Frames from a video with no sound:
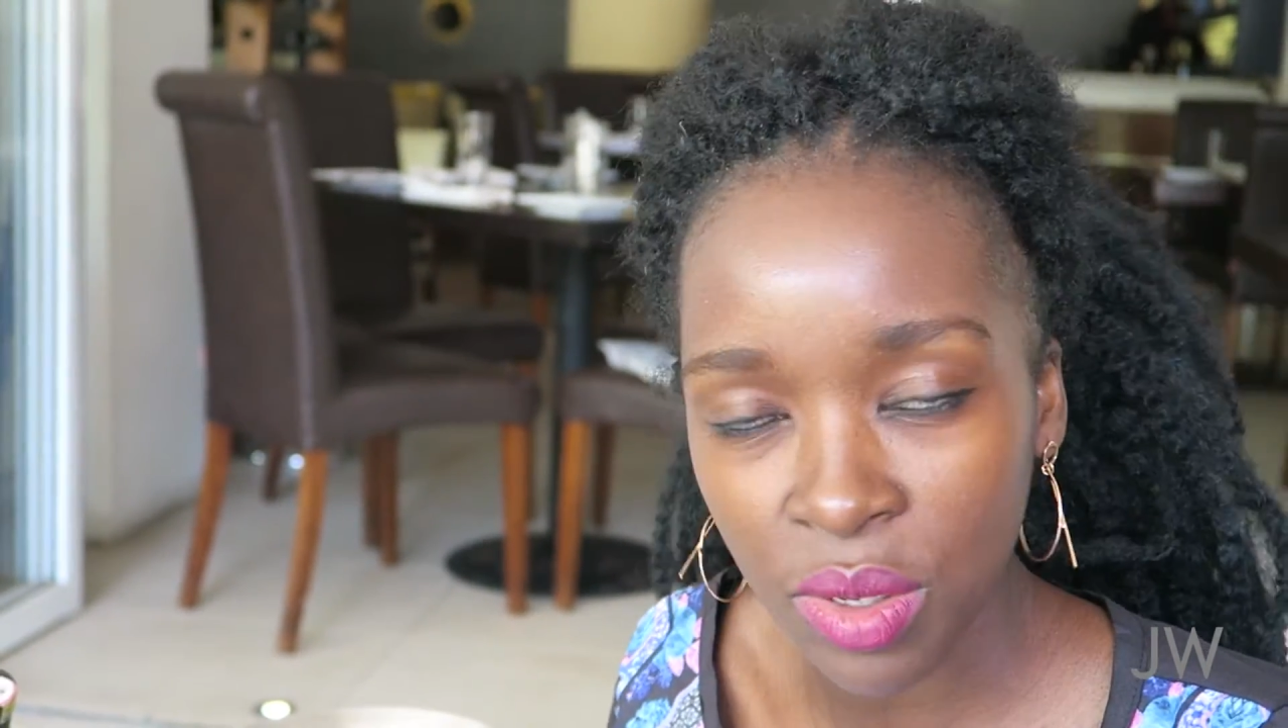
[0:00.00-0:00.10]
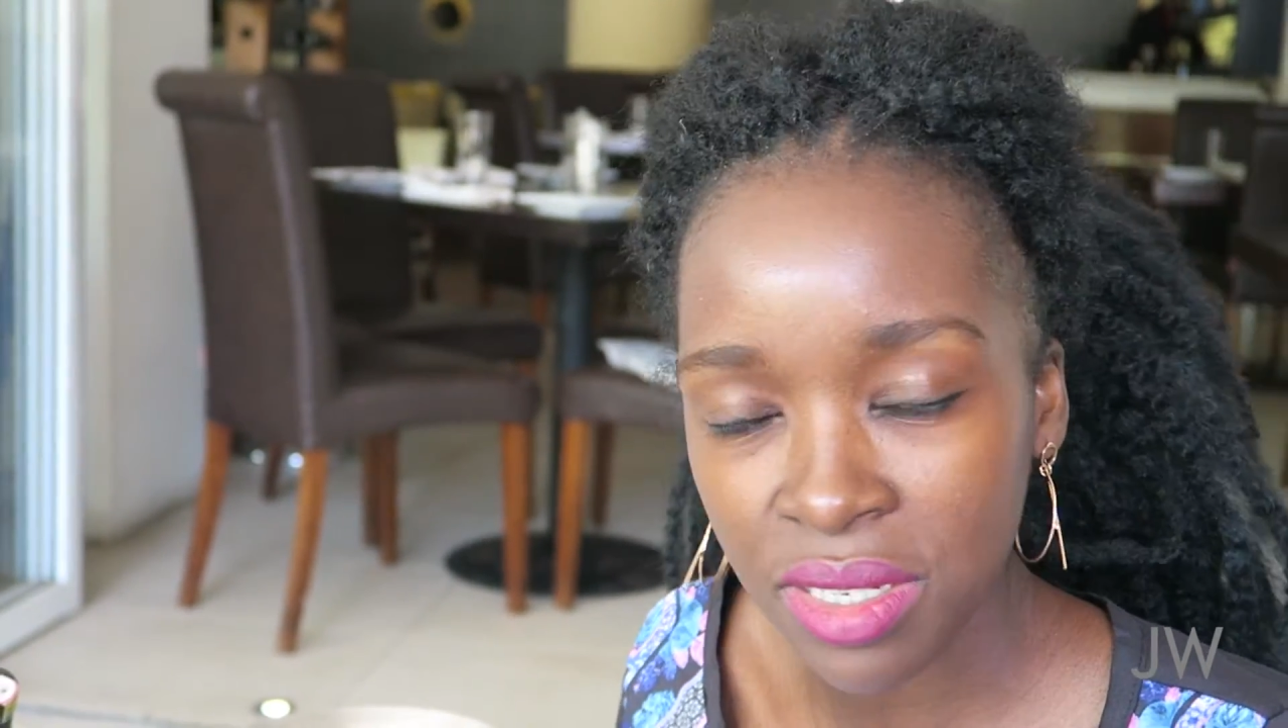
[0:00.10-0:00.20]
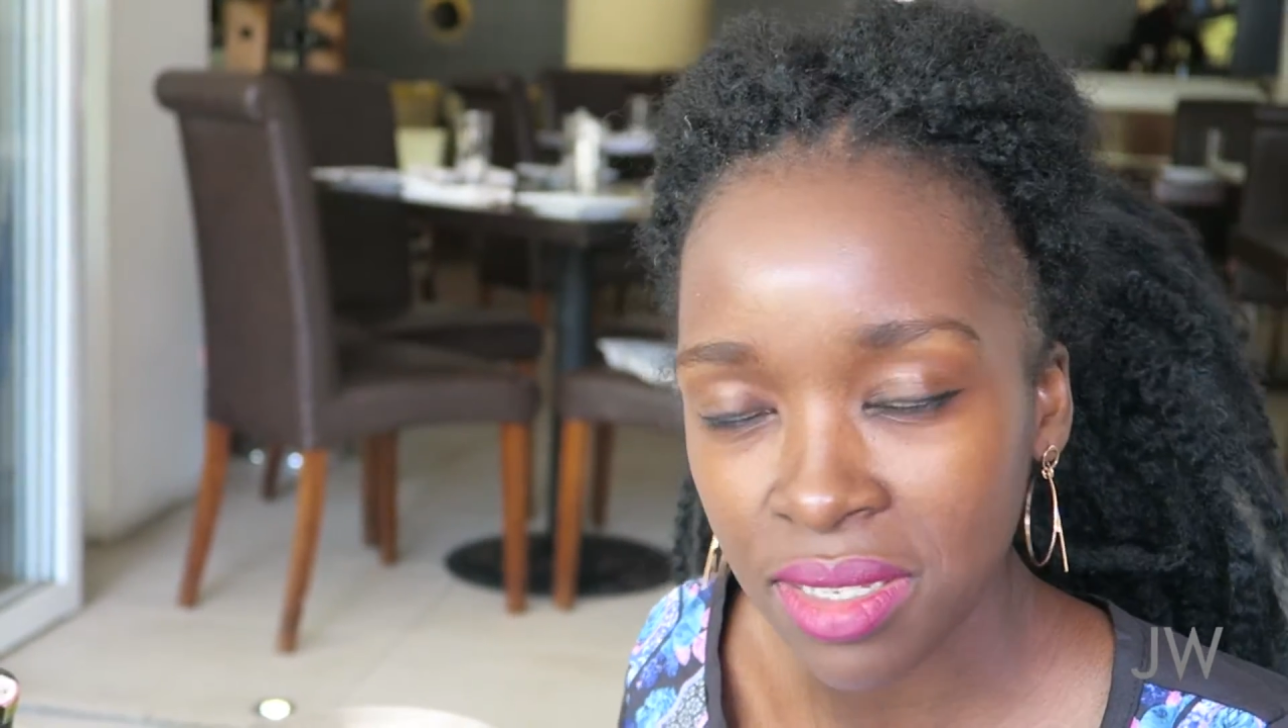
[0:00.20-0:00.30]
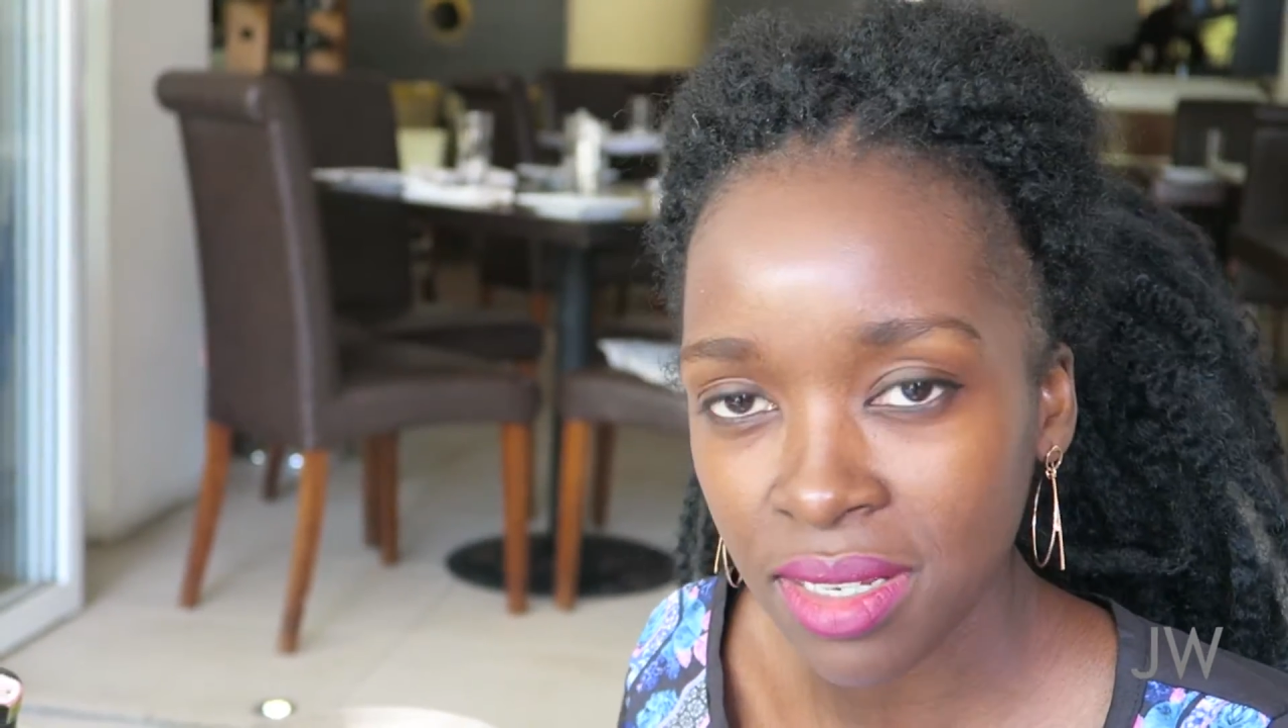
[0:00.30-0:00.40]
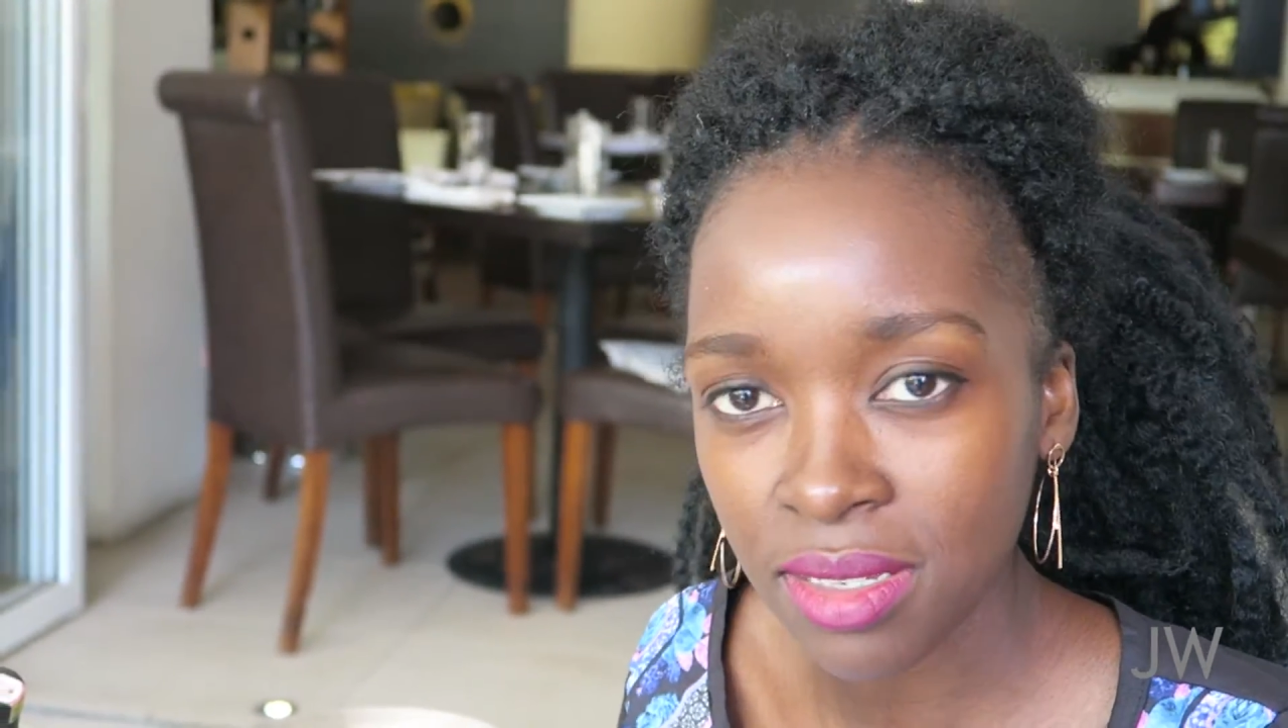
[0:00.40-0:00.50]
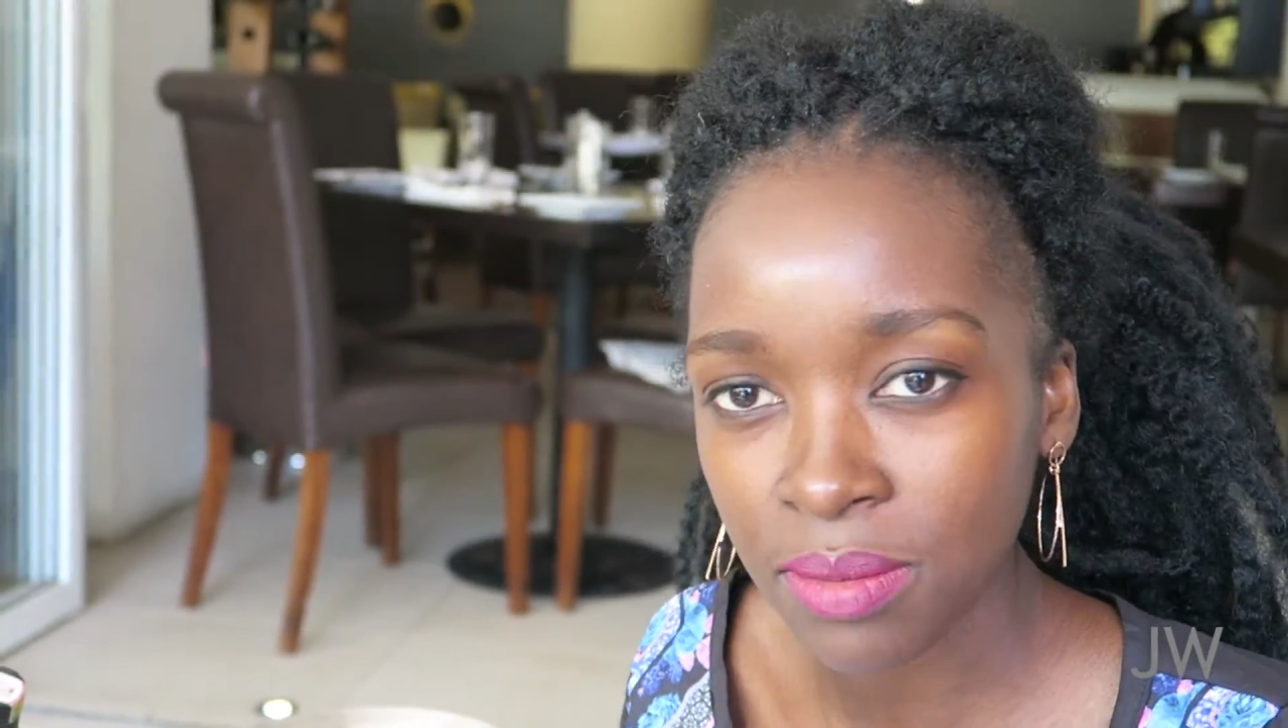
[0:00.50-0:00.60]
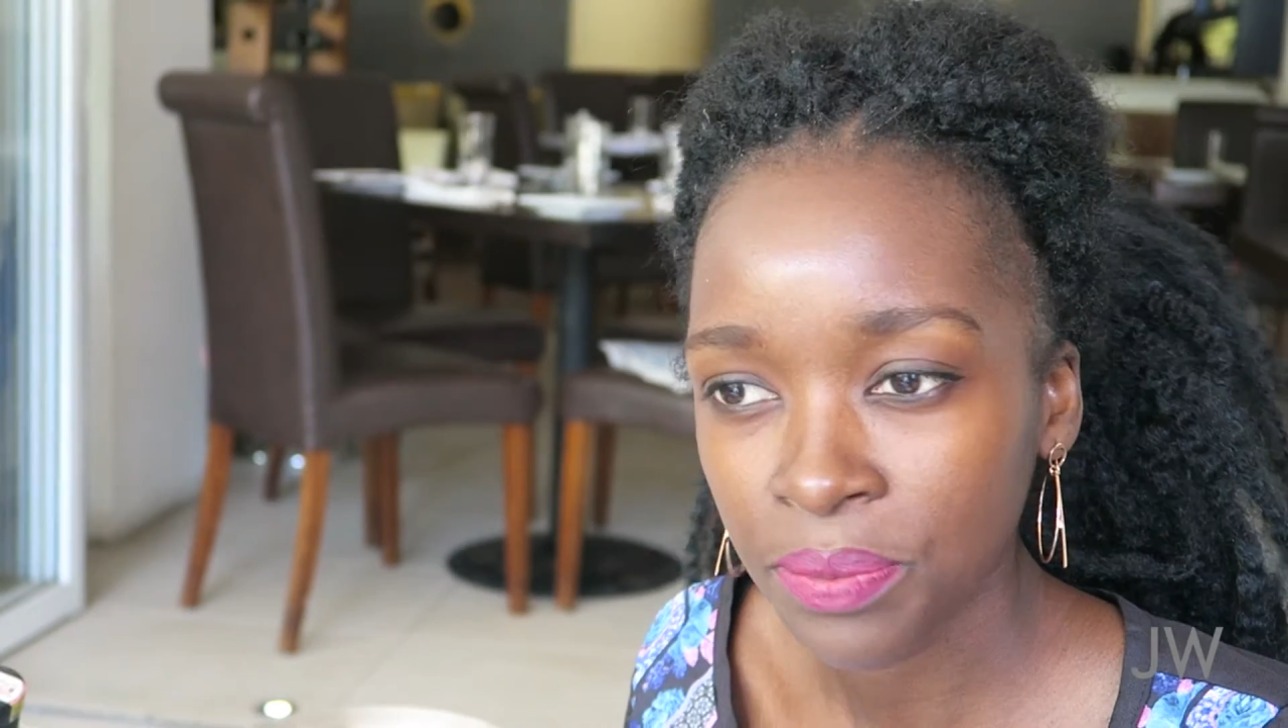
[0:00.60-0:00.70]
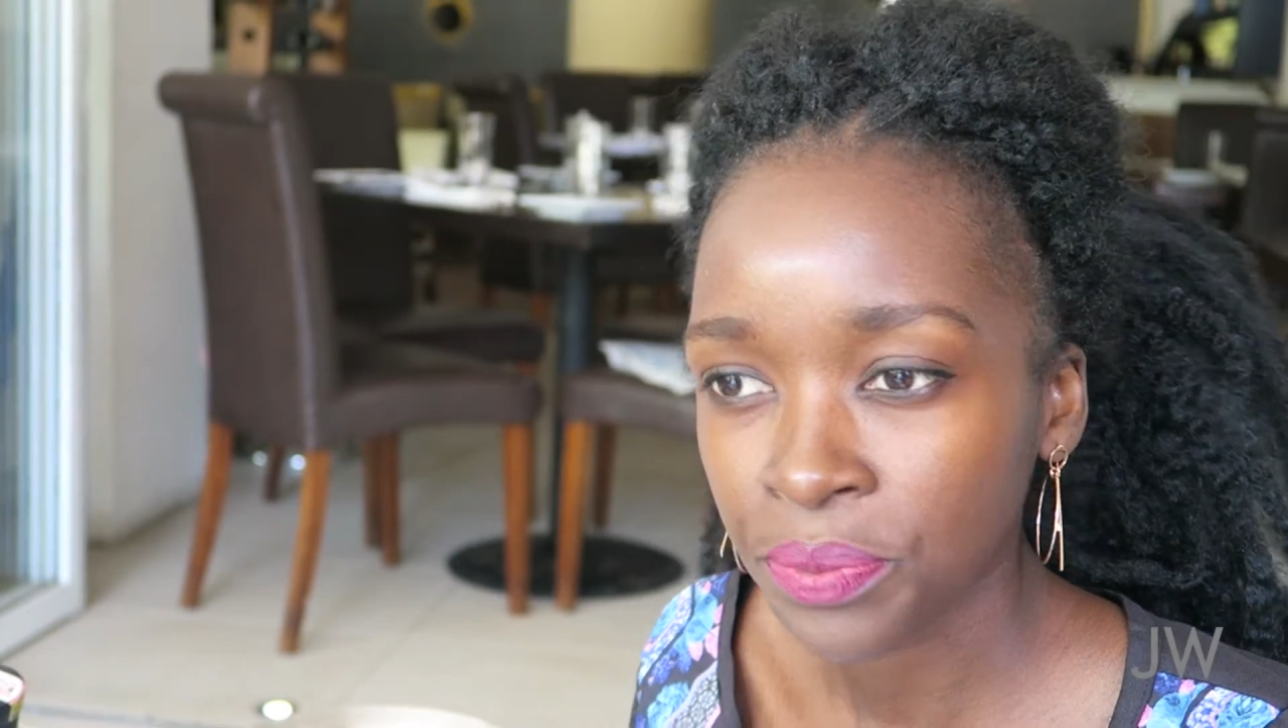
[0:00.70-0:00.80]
oysters.